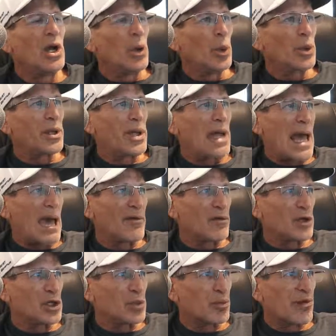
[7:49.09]
with an
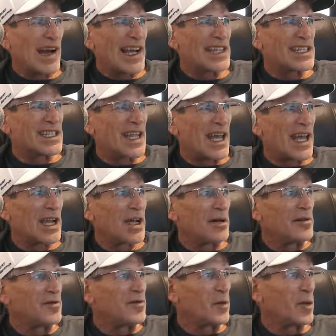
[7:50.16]
average price tag
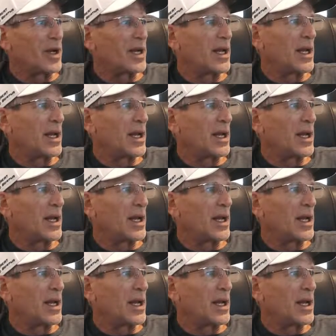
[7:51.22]
of $40.